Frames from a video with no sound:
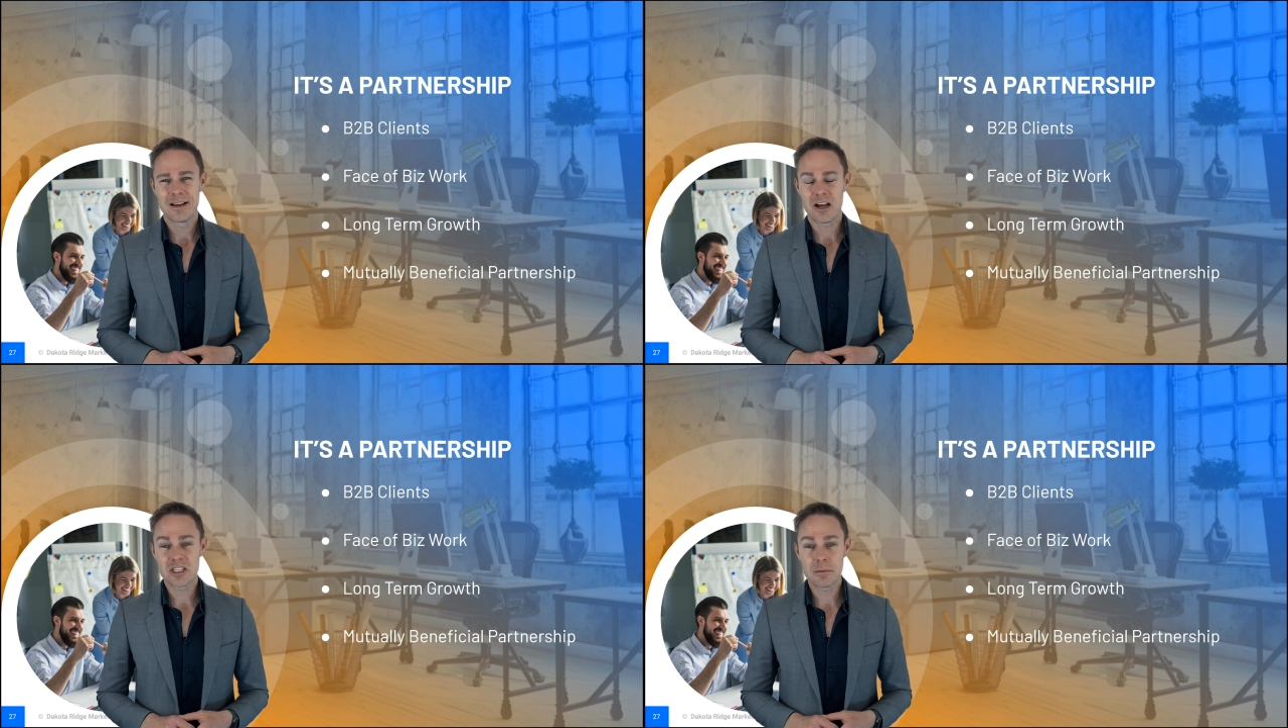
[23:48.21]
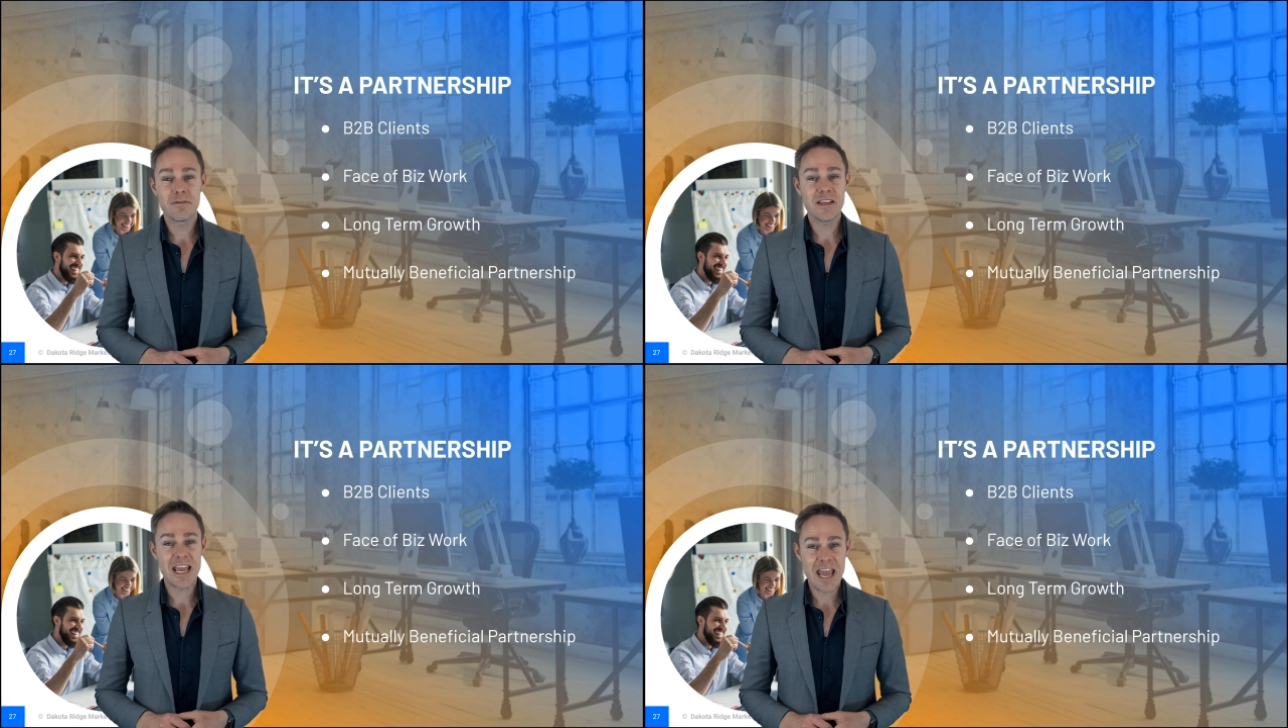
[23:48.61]
are some
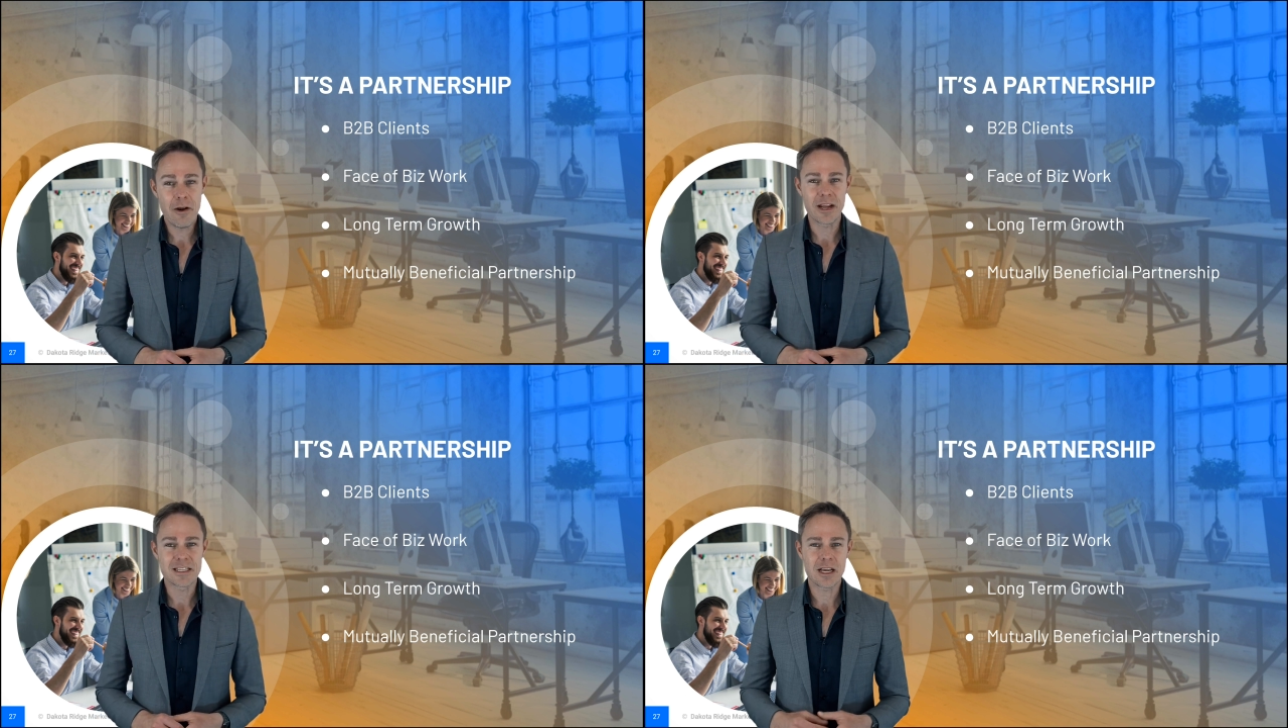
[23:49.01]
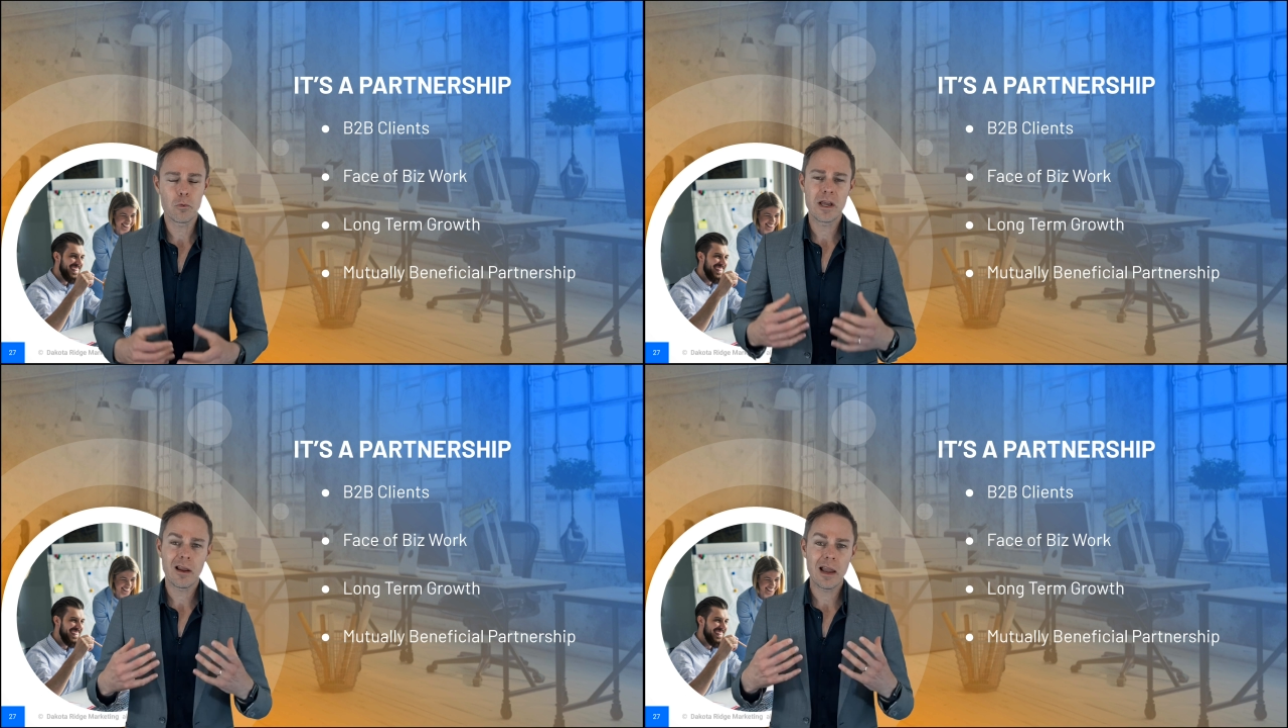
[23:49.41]
of the areas that
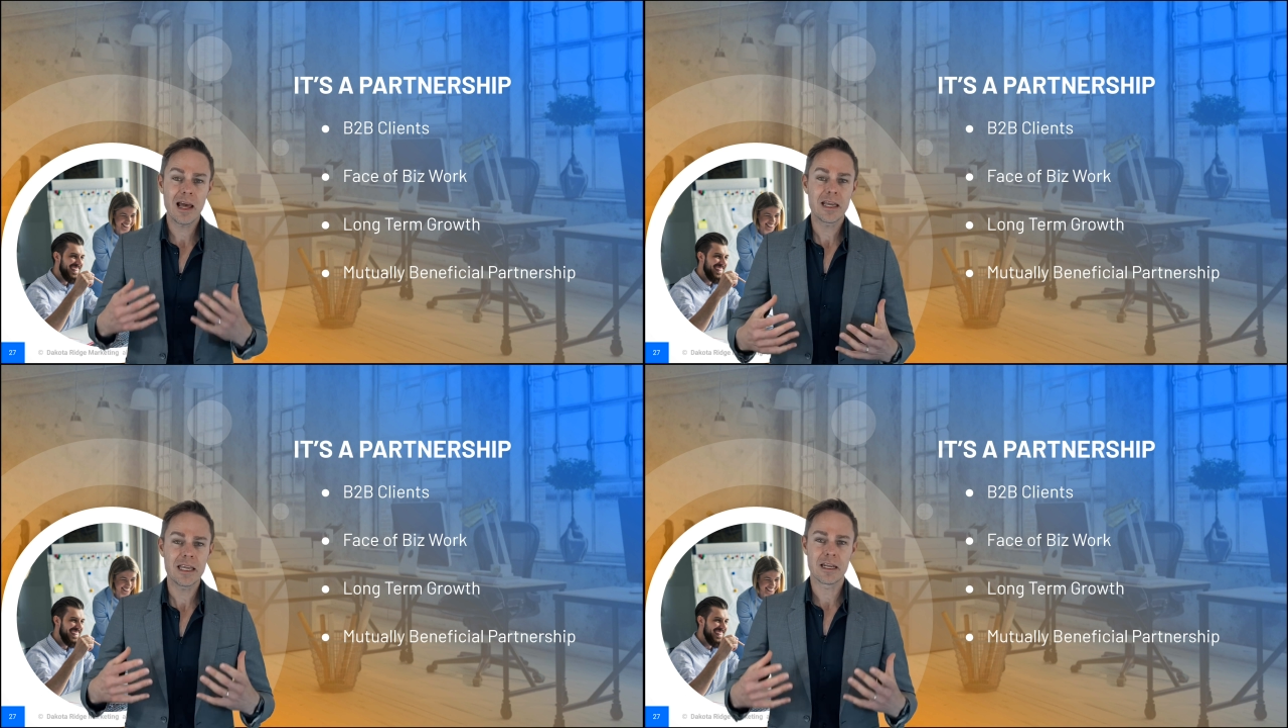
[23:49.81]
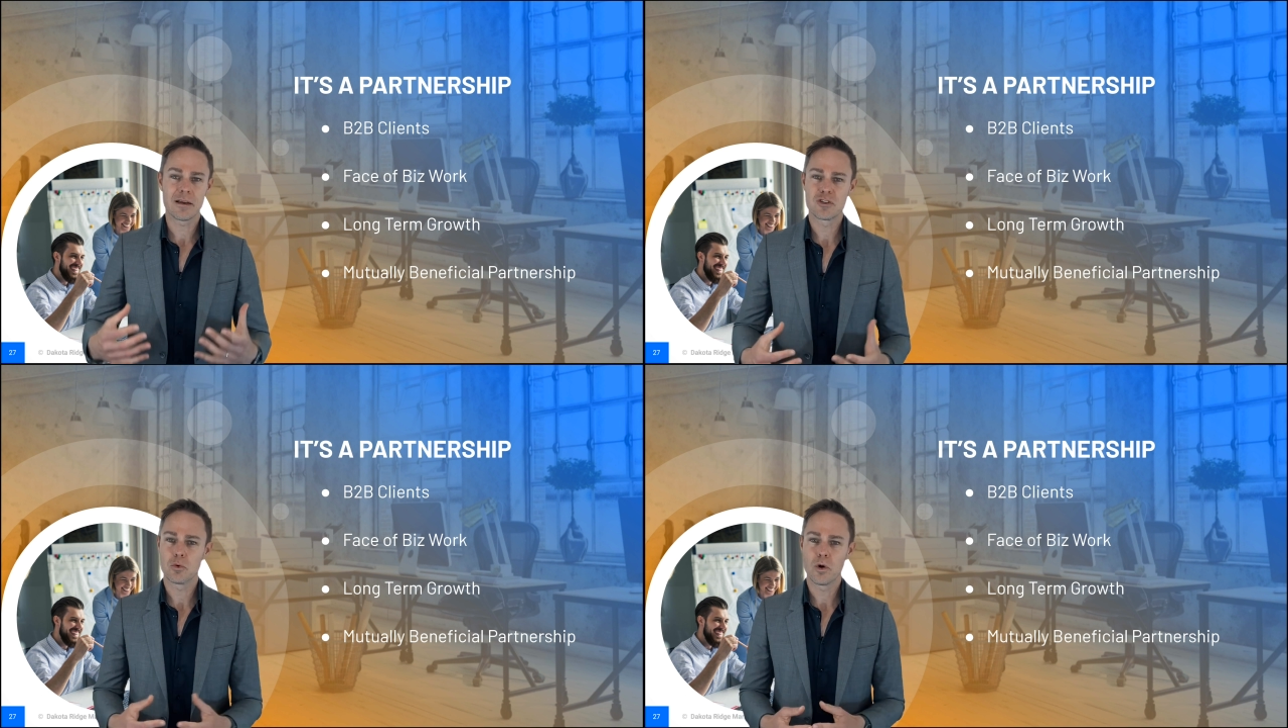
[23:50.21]
we are lucky
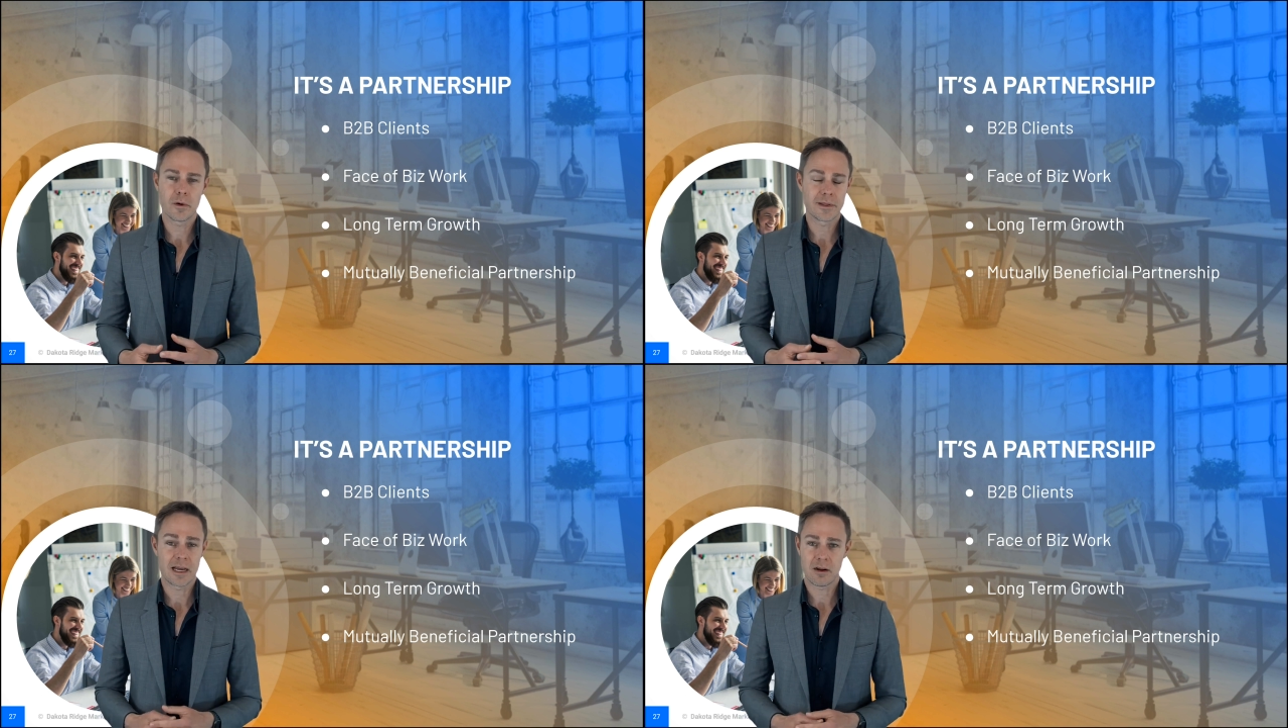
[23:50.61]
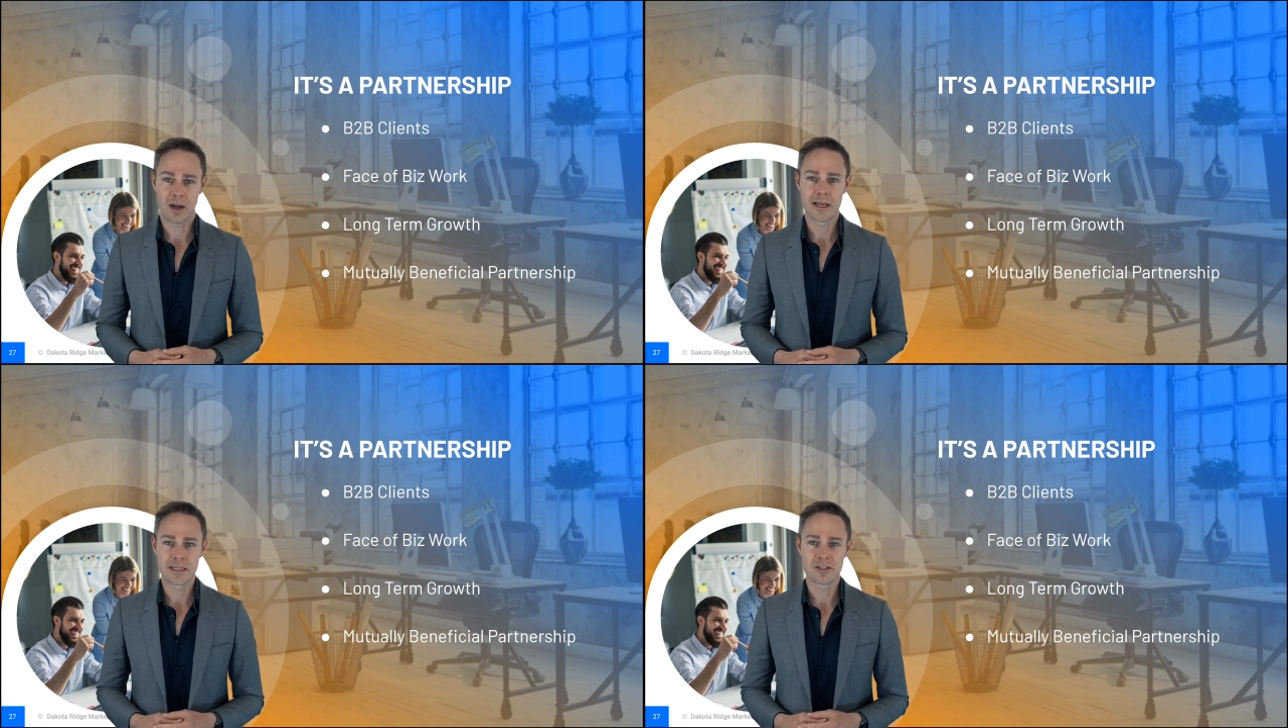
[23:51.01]
enough to work with our
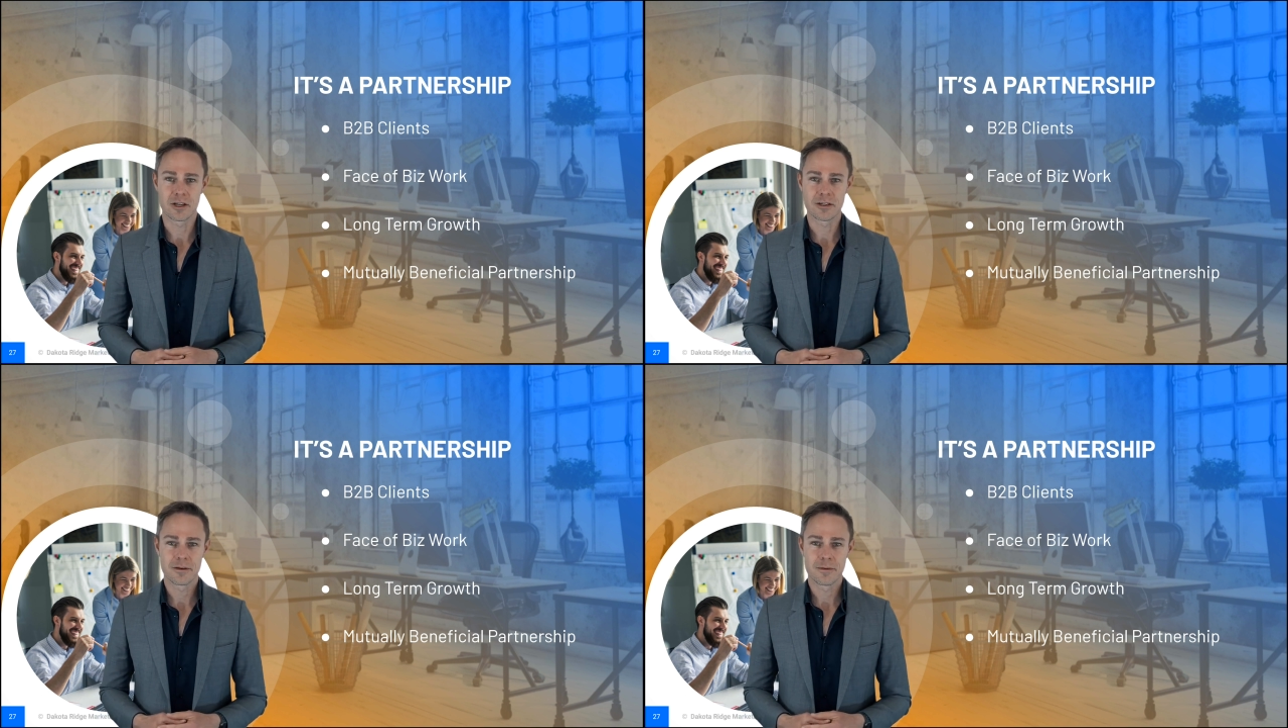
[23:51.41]
clients on.